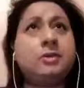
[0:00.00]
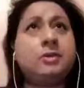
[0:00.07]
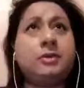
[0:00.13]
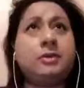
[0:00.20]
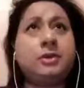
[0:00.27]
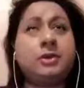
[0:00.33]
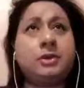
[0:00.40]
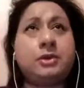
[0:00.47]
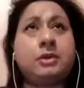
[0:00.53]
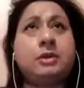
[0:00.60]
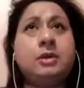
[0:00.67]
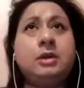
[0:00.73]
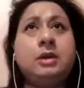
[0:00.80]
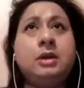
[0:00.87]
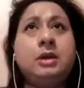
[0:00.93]
for sure
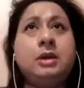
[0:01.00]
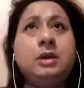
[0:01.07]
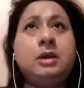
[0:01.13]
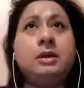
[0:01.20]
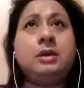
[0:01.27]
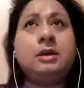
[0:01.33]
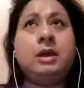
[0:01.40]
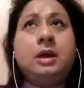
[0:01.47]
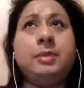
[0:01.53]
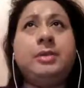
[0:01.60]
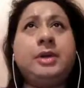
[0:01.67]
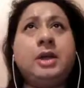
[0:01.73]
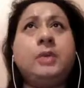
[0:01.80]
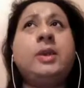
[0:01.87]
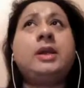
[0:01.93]

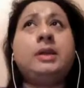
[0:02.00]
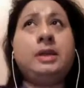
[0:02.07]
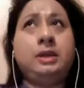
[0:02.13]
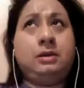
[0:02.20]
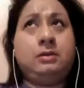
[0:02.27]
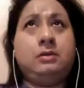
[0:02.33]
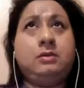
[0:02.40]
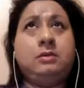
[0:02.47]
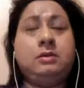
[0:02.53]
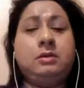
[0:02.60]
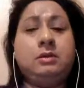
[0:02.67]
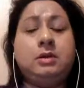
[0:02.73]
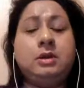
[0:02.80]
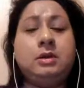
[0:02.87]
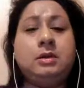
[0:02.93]
pretty quickly.
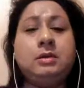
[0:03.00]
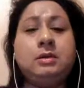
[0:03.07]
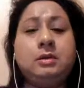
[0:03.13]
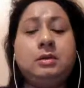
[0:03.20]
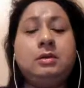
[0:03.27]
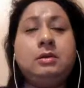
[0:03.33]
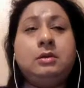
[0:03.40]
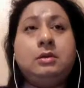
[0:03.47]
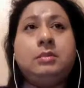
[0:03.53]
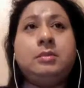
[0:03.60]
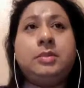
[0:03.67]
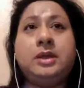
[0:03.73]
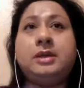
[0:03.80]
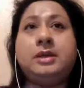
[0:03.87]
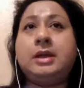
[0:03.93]

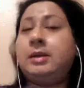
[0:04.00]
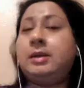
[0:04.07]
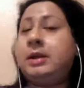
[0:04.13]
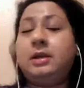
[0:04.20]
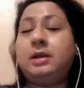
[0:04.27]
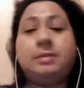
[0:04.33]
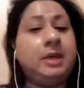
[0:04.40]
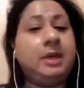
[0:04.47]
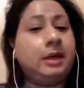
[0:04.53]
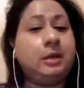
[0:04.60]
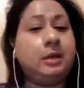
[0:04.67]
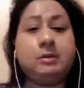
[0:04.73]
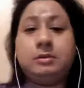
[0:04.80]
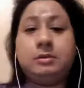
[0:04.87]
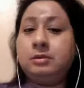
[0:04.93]
But that, oh
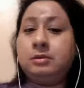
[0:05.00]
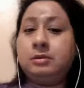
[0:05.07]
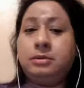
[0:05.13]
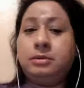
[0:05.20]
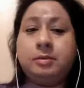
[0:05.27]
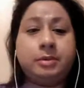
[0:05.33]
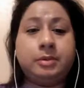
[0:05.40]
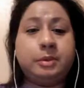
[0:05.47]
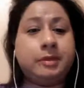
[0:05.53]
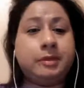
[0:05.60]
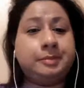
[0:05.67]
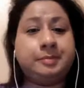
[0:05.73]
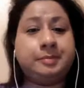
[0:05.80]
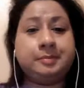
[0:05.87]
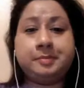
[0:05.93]
man, oh boy.
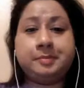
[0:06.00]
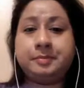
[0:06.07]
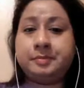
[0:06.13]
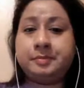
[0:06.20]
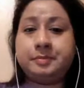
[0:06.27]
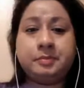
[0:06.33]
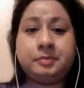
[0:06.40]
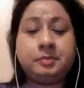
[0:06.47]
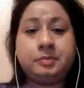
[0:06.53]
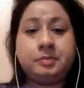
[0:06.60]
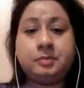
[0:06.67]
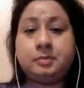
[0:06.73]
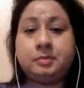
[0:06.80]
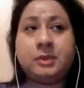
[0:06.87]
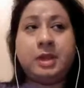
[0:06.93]
It